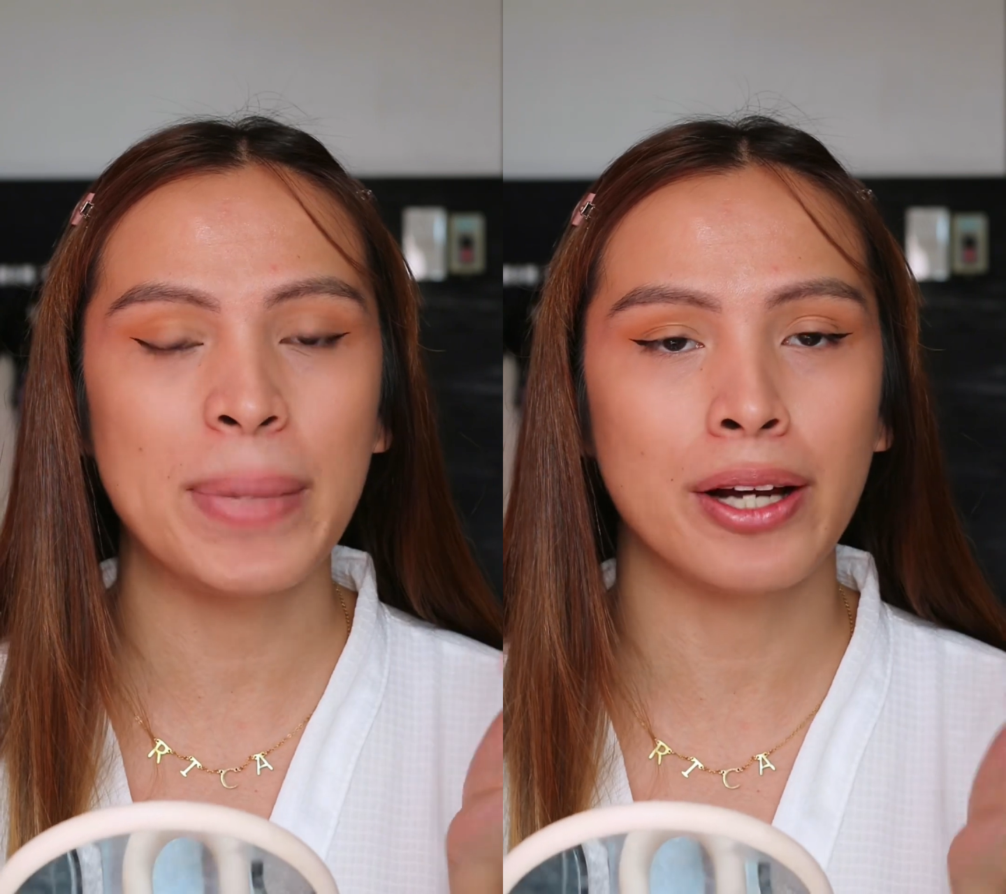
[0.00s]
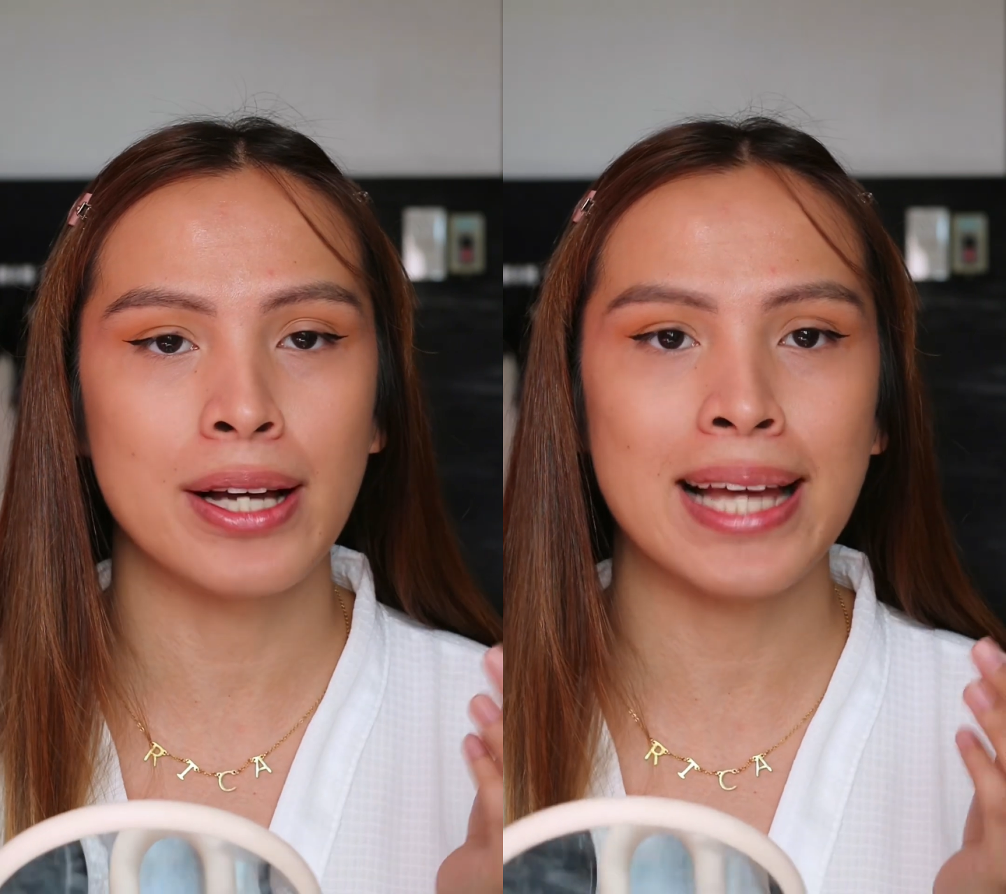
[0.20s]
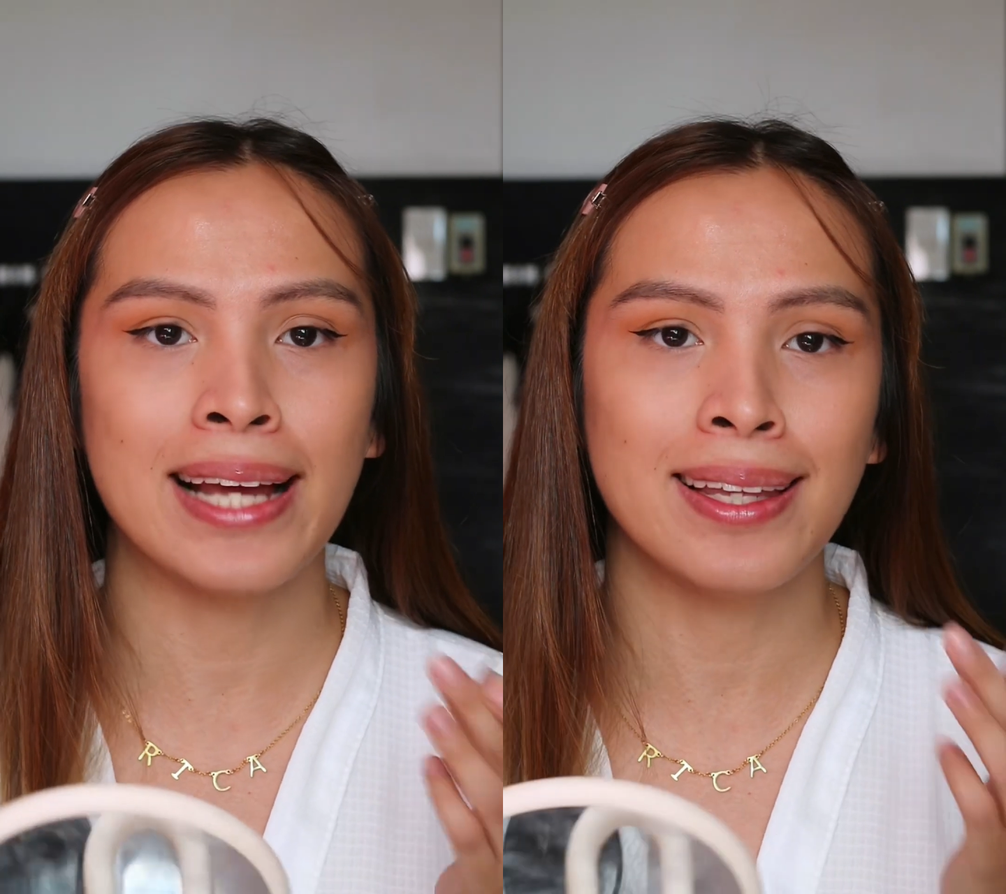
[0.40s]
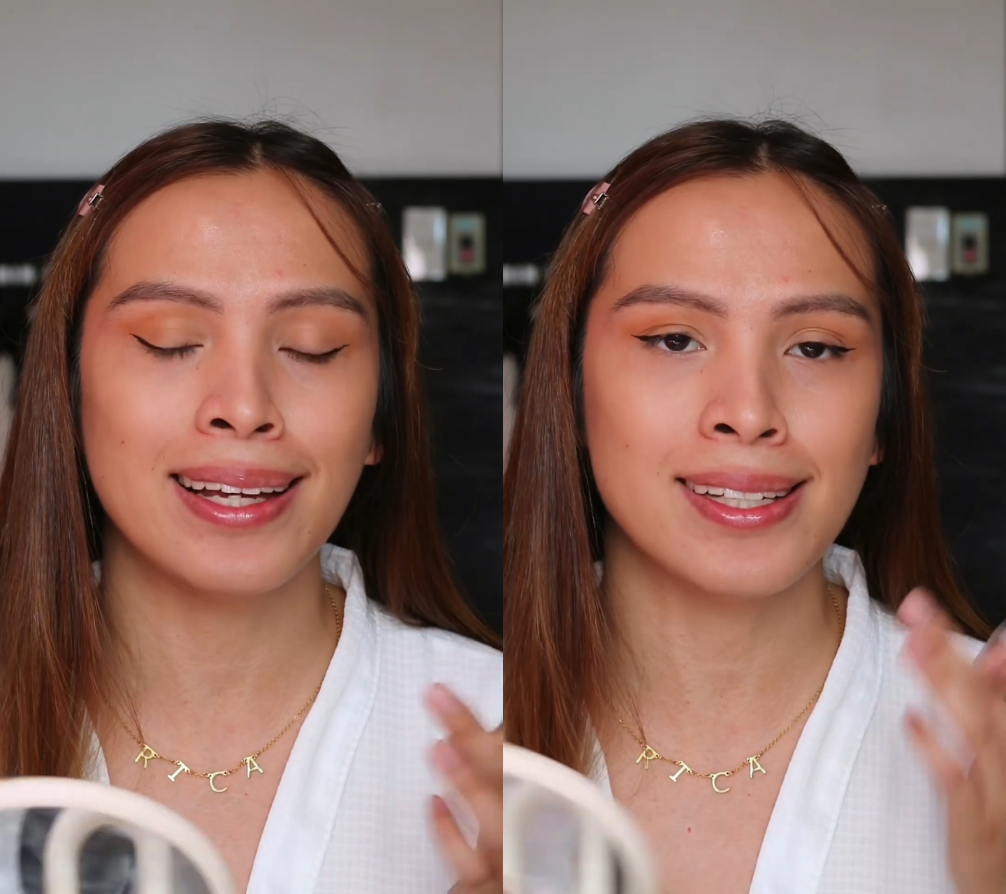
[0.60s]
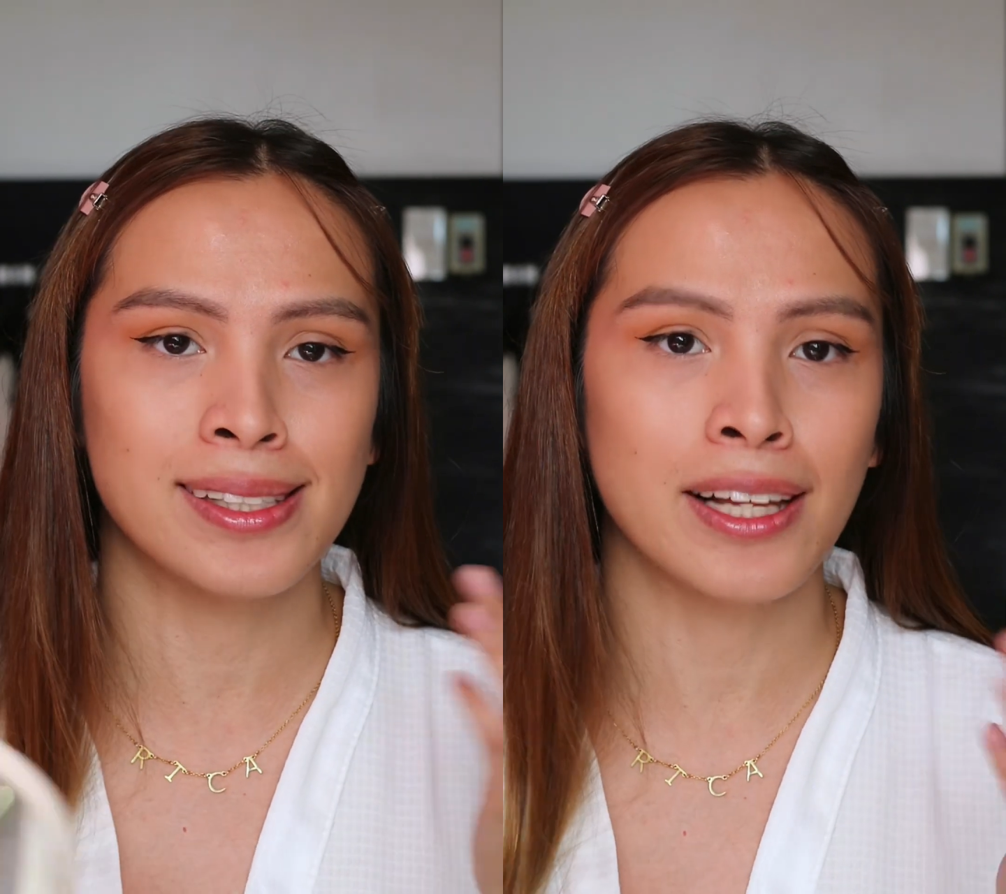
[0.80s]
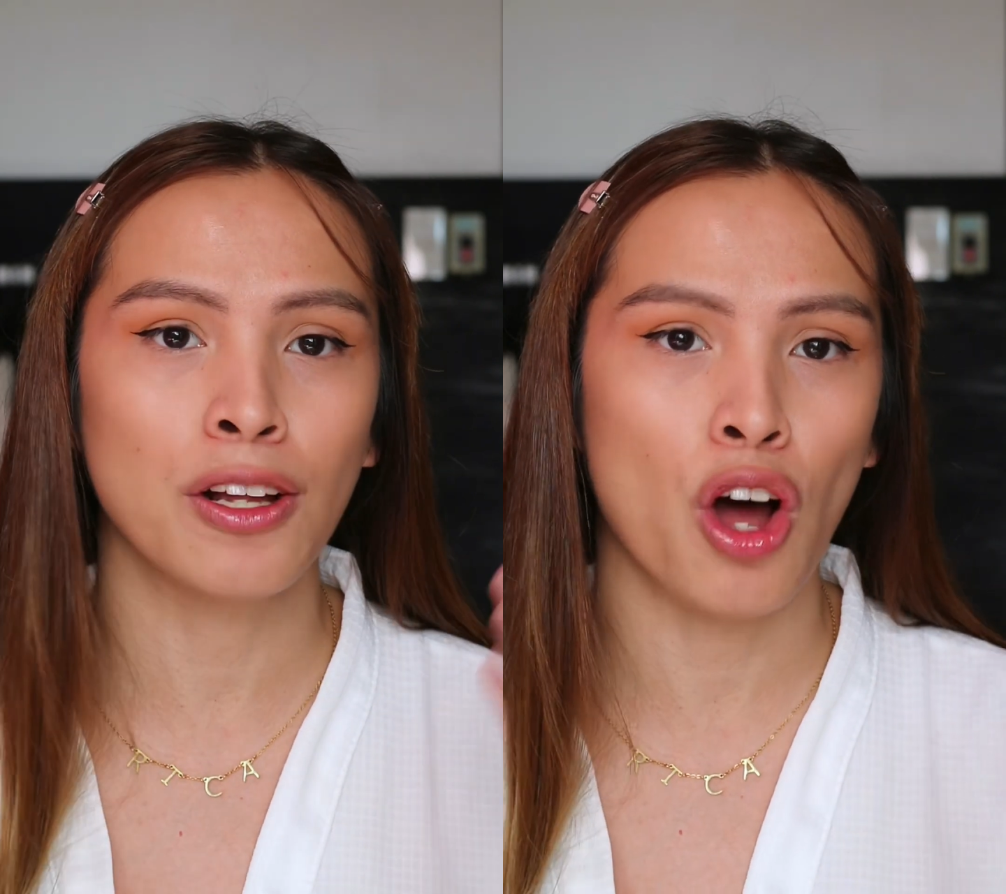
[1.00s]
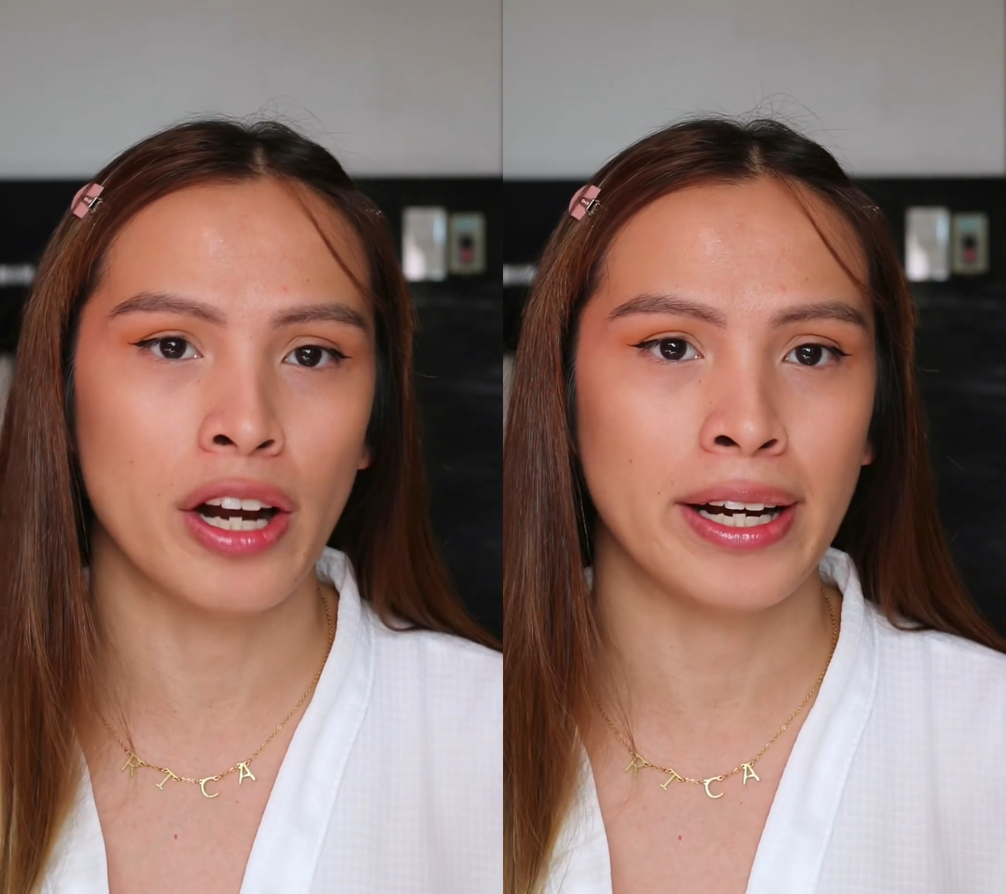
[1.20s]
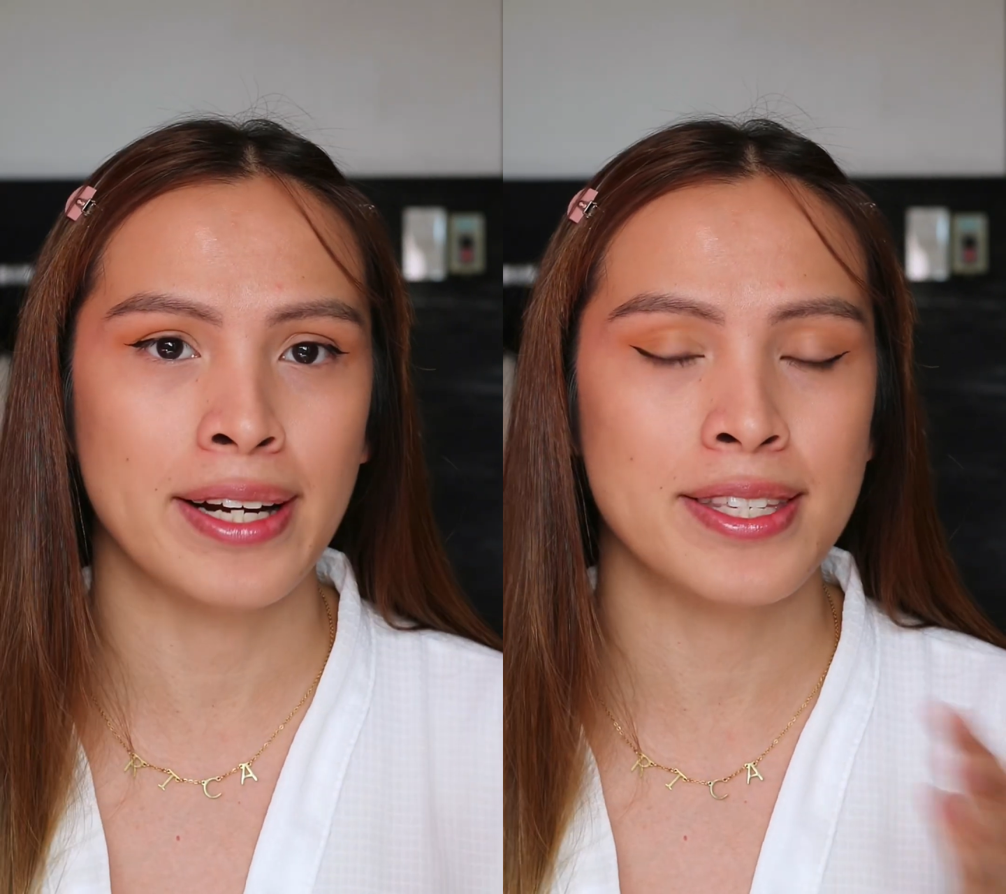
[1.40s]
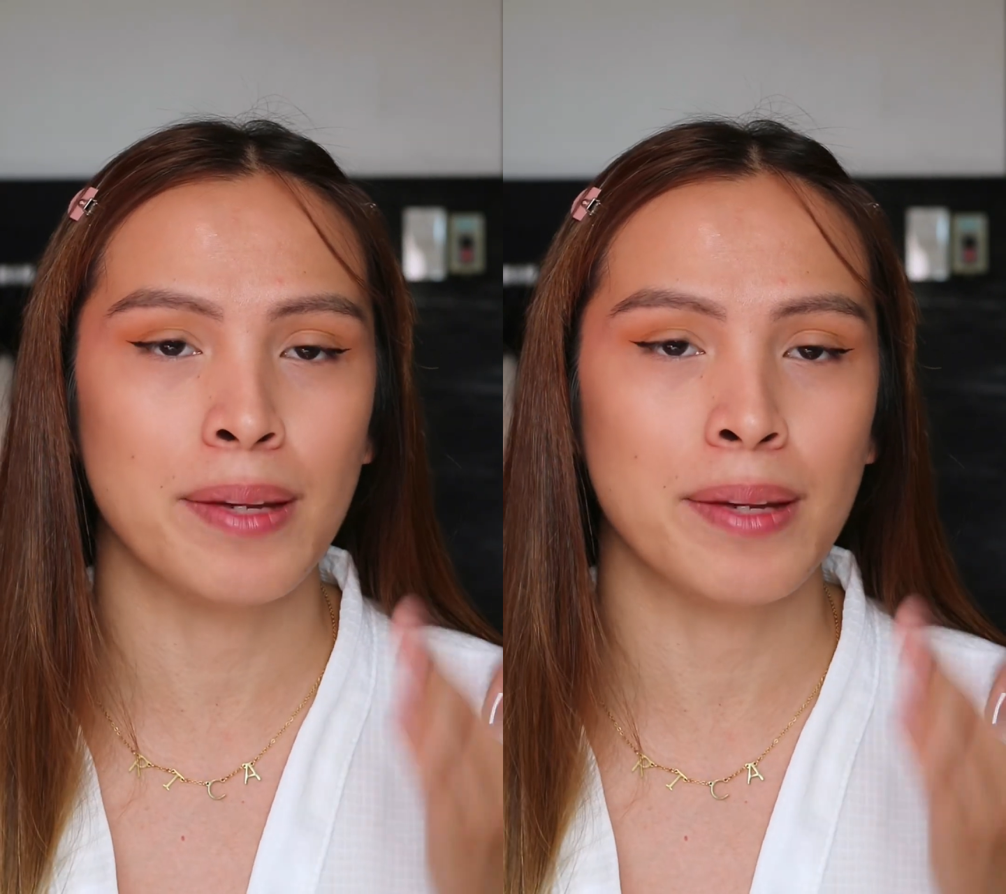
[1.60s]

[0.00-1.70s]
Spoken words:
because I think it still honors